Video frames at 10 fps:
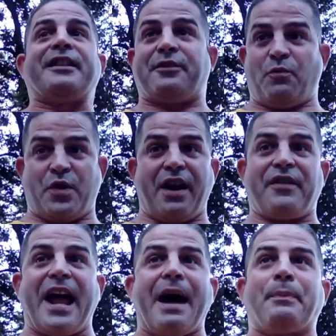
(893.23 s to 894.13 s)
whatever
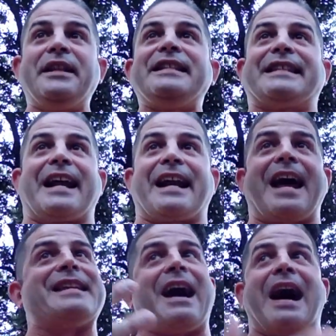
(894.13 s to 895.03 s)
happens, now
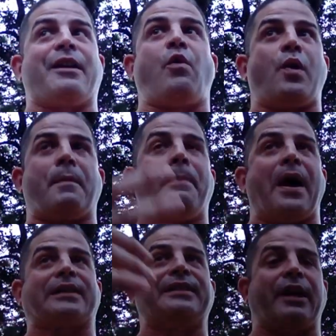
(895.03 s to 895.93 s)
I don't want to
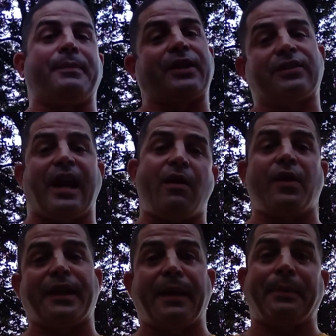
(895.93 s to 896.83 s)
box there because I
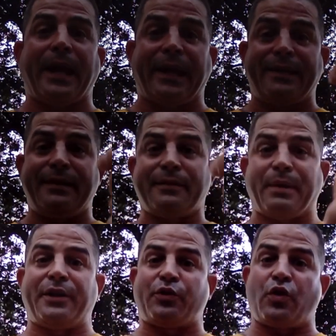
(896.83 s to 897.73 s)
want to get paid
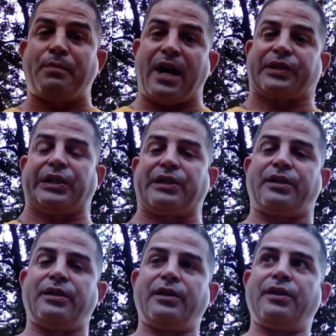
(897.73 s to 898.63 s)
by the zone boxing.
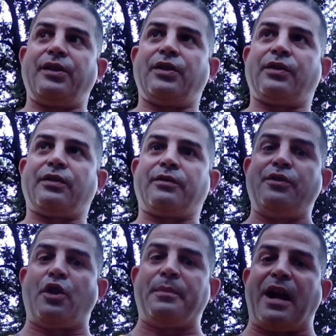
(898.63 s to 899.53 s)
You
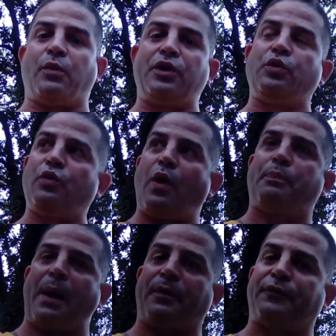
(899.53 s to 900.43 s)
know what I mean? I want to do a real
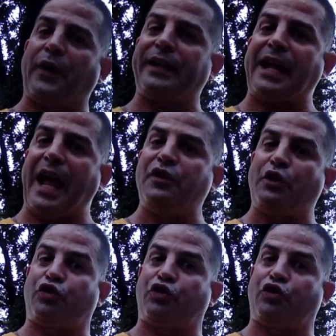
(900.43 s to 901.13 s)
proper fight. And then